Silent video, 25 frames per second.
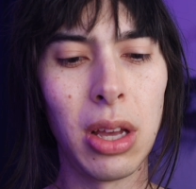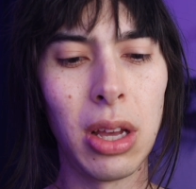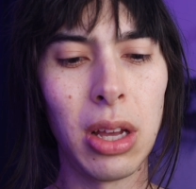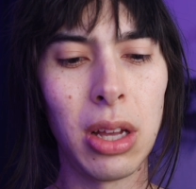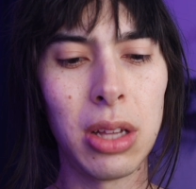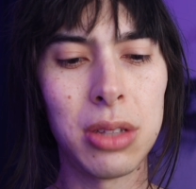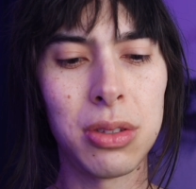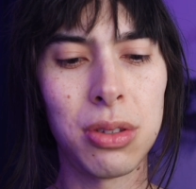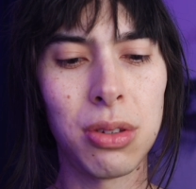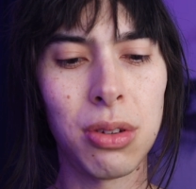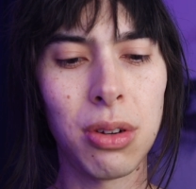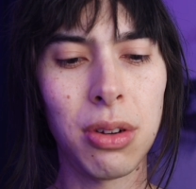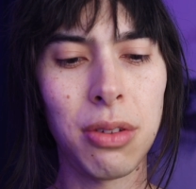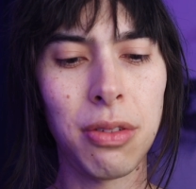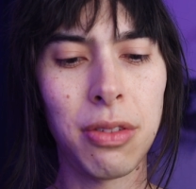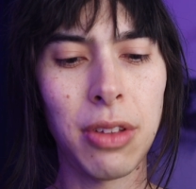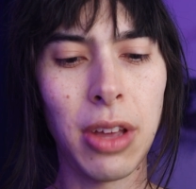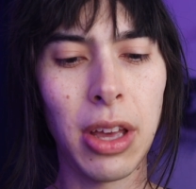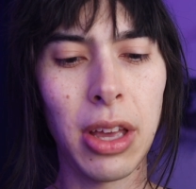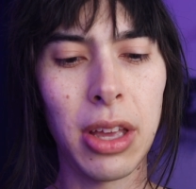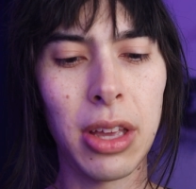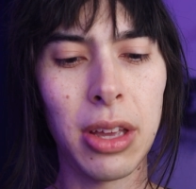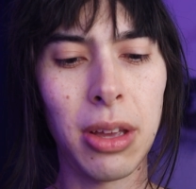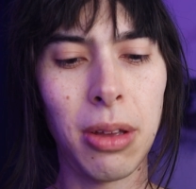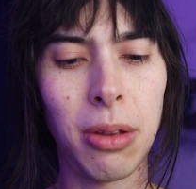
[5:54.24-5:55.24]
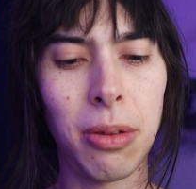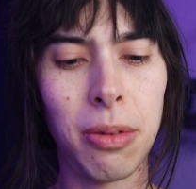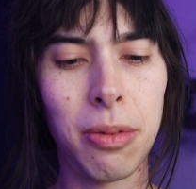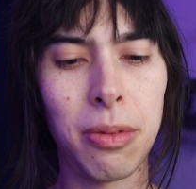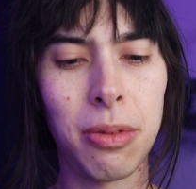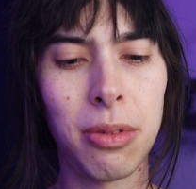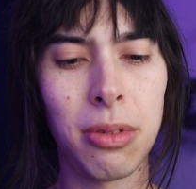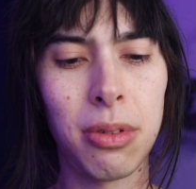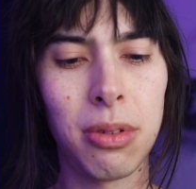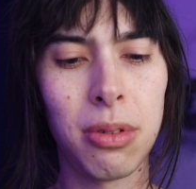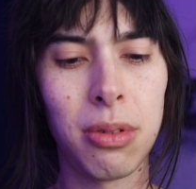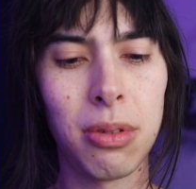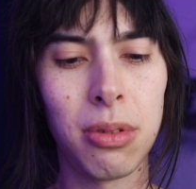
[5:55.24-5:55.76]
It's sort of like
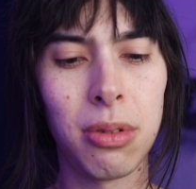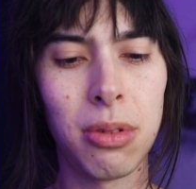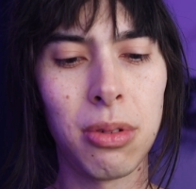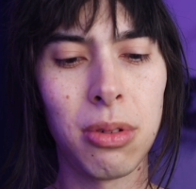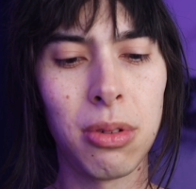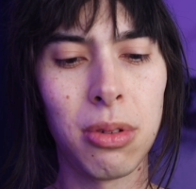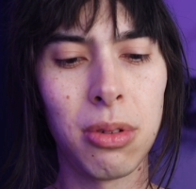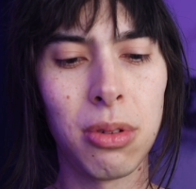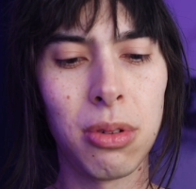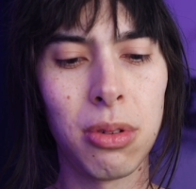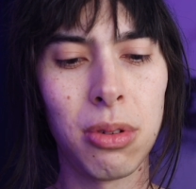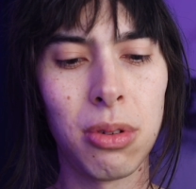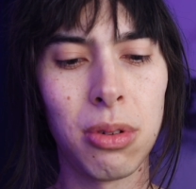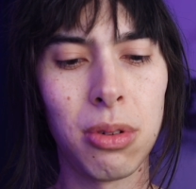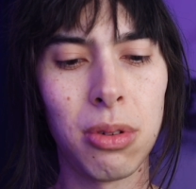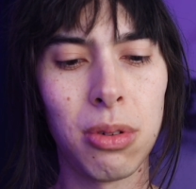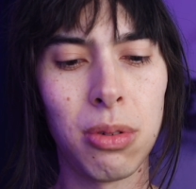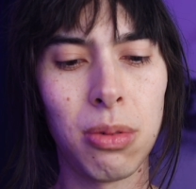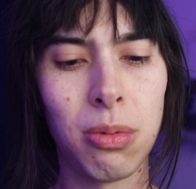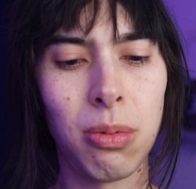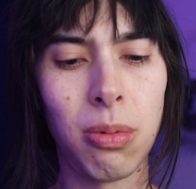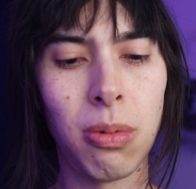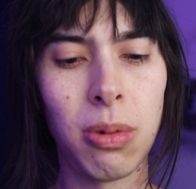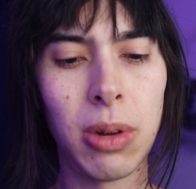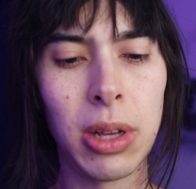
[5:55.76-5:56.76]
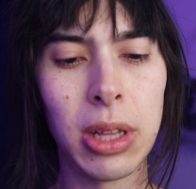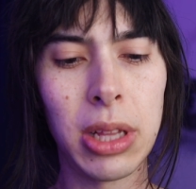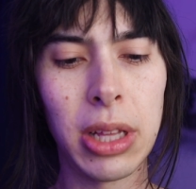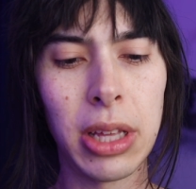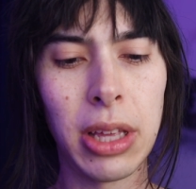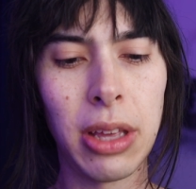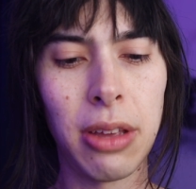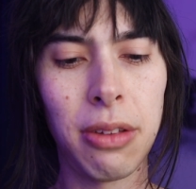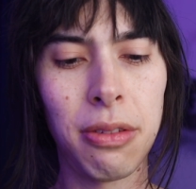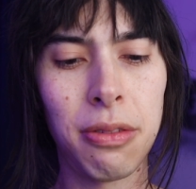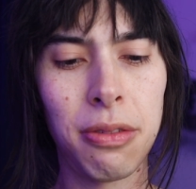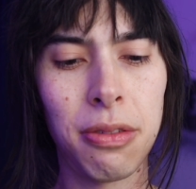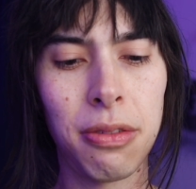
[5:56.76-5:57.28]
we
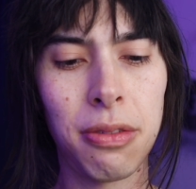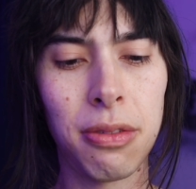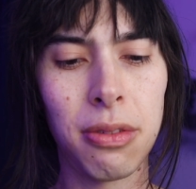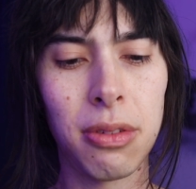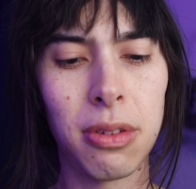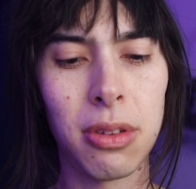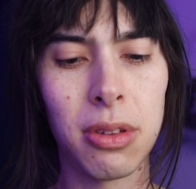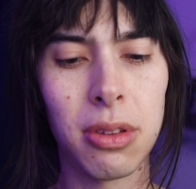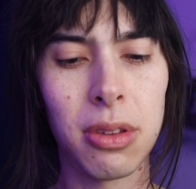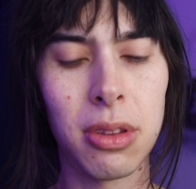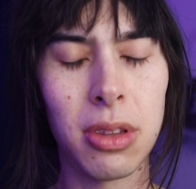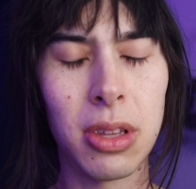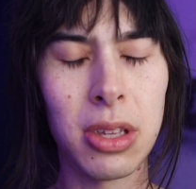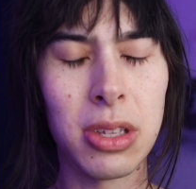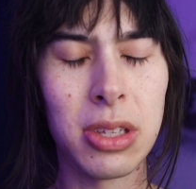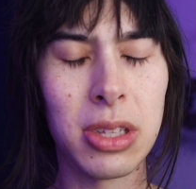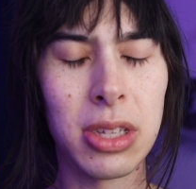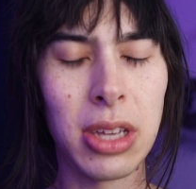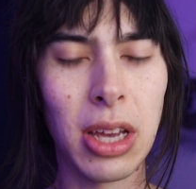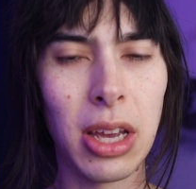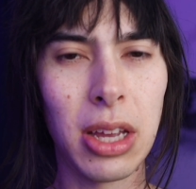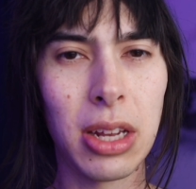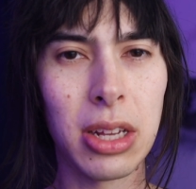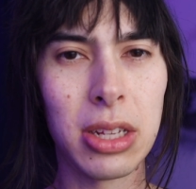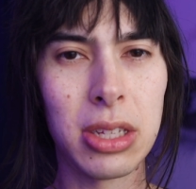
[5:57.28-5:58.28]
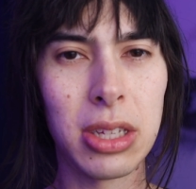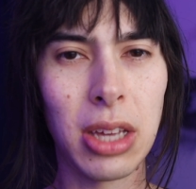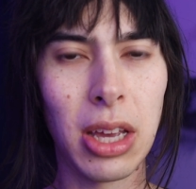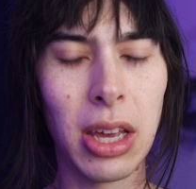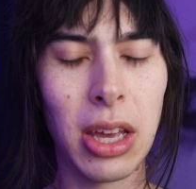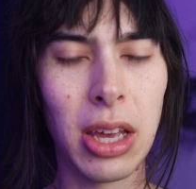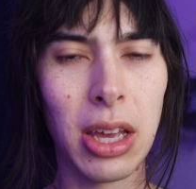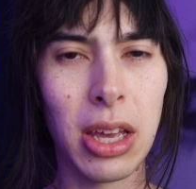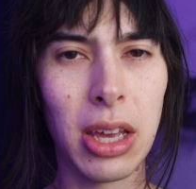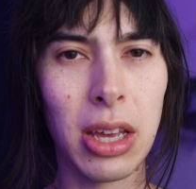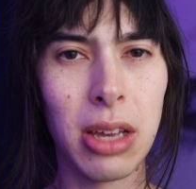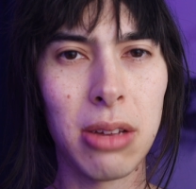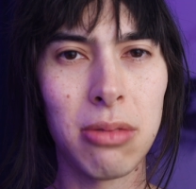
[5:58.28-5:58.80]
live these
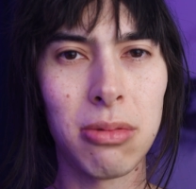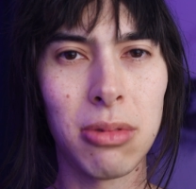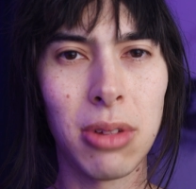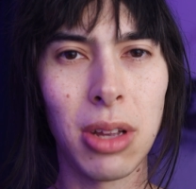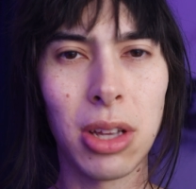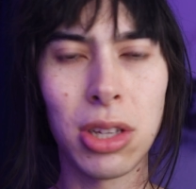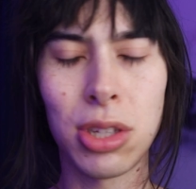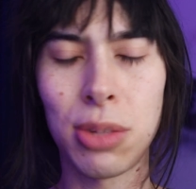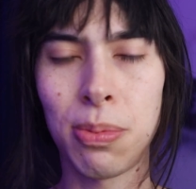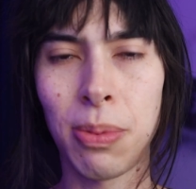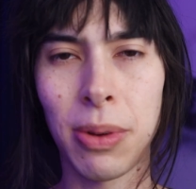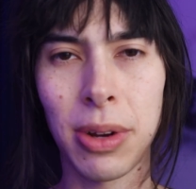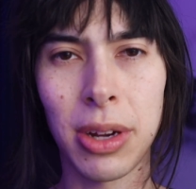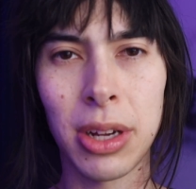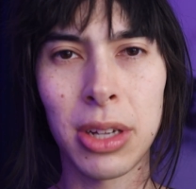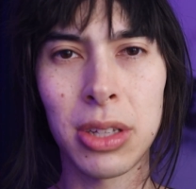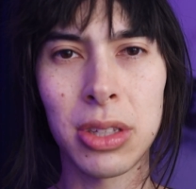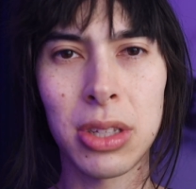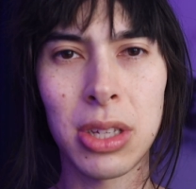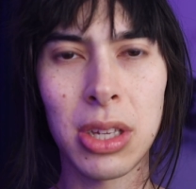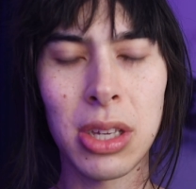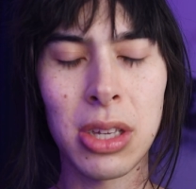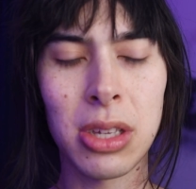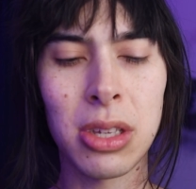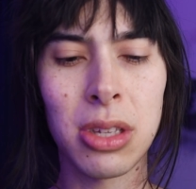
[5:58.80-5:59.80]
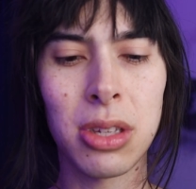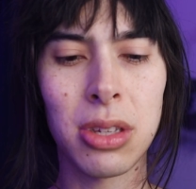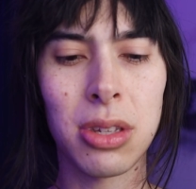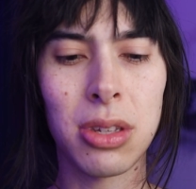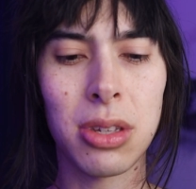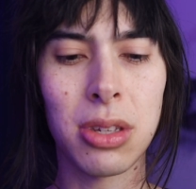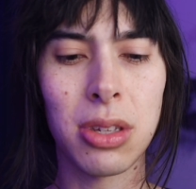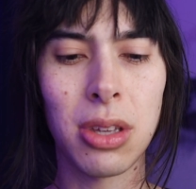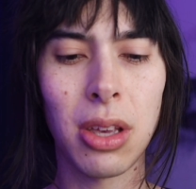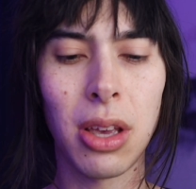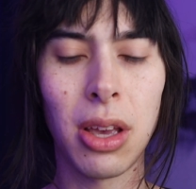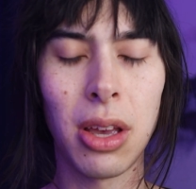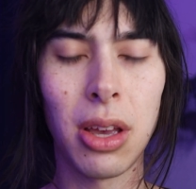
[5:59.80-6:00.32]
day-to-day
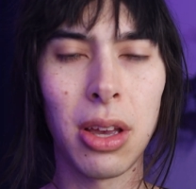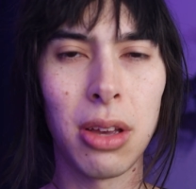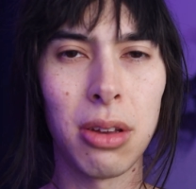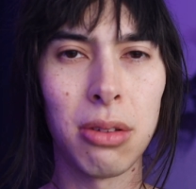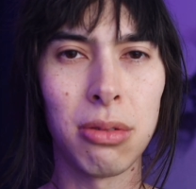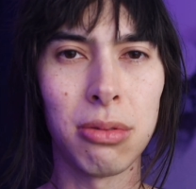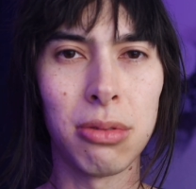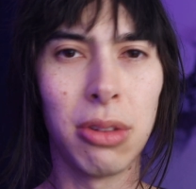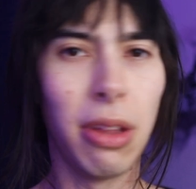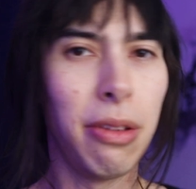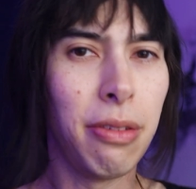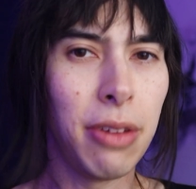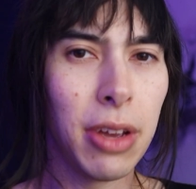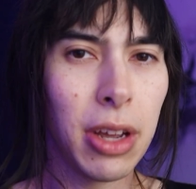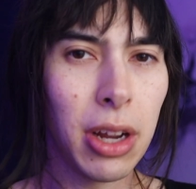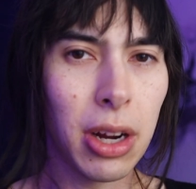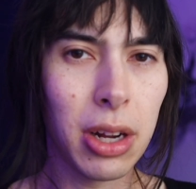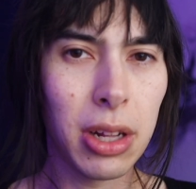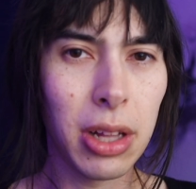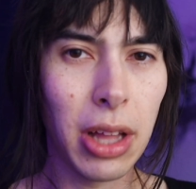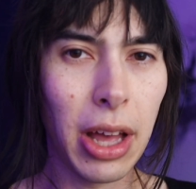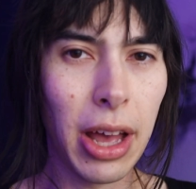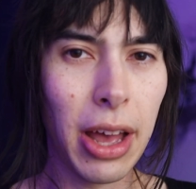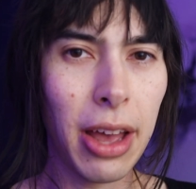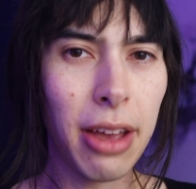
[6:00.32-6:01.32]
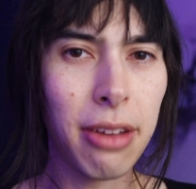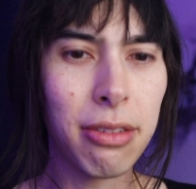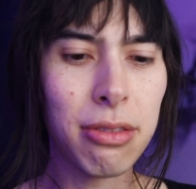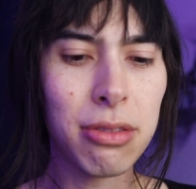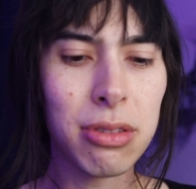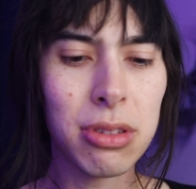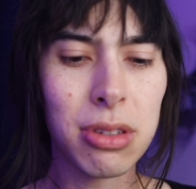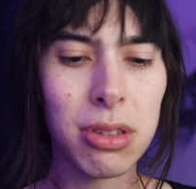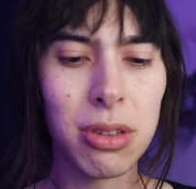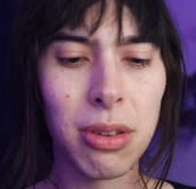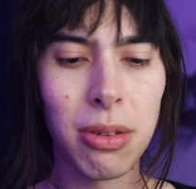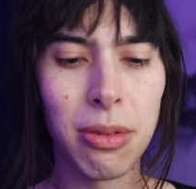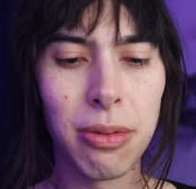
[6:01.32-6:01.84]
experiences, living our
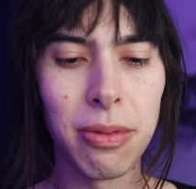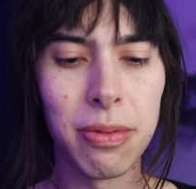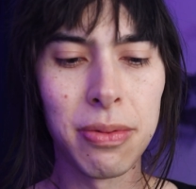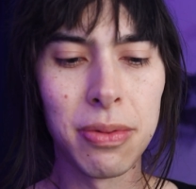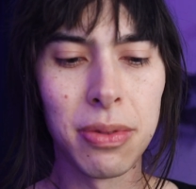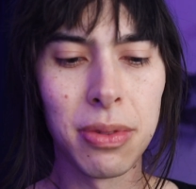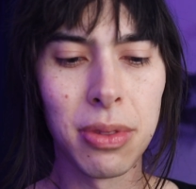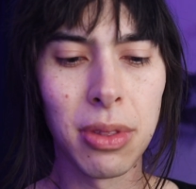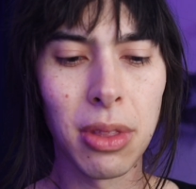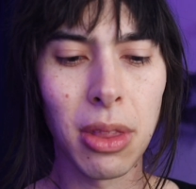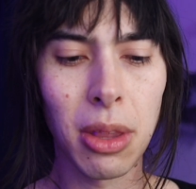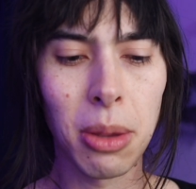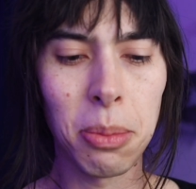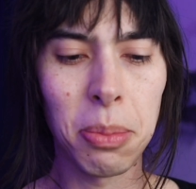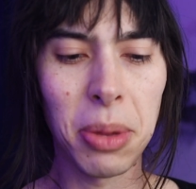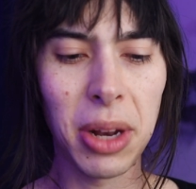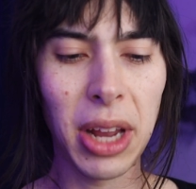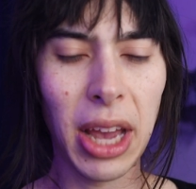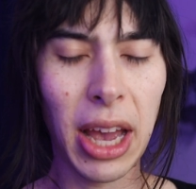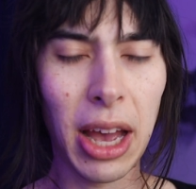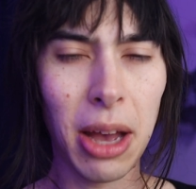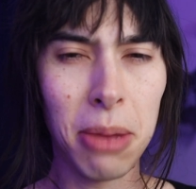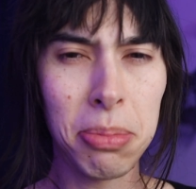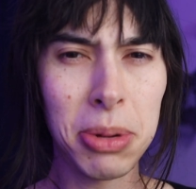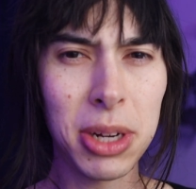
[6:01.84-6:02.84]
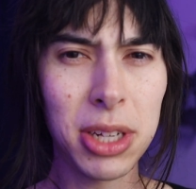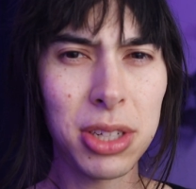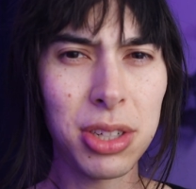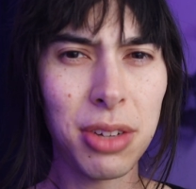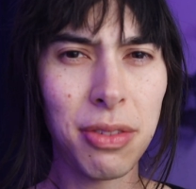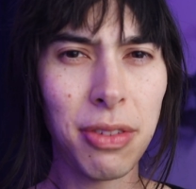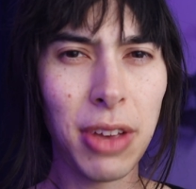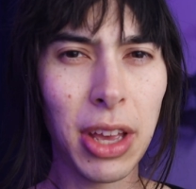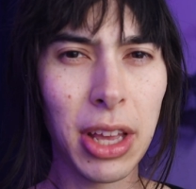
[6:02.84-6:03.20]
lives, but how much of